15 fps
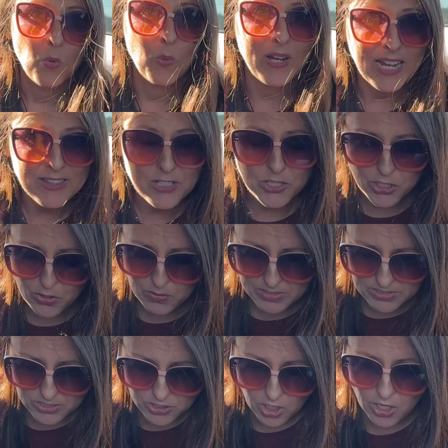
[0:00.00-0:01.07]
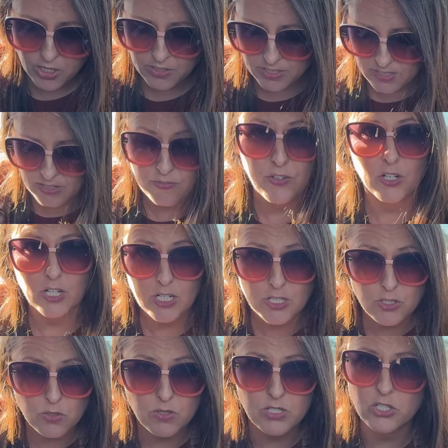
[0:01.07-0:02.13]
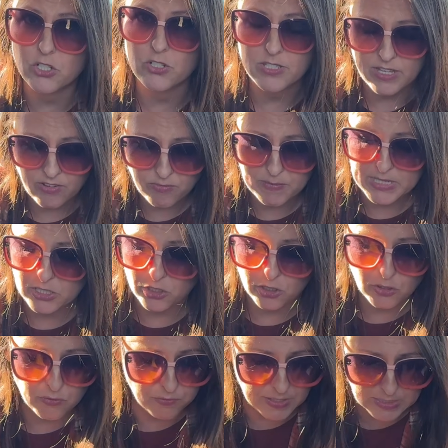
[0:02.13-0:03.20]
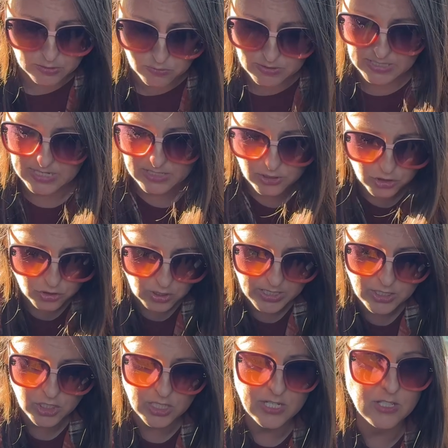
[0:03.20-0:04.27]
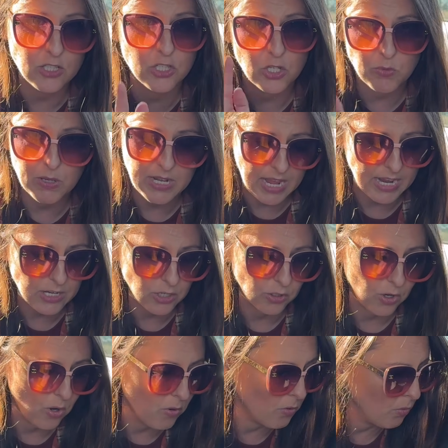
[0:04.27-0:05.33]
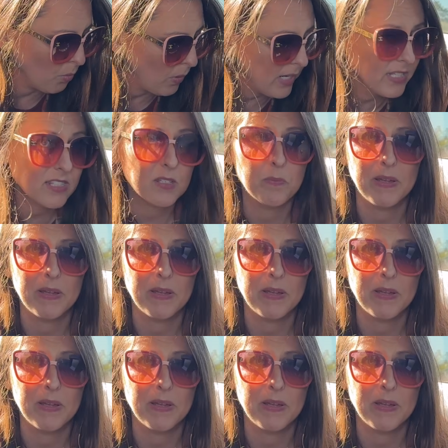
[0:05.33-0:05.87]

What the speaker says: We got the tune installed. If you're gonna do this yourself, make sure you follow the instructions, do it at your own risk.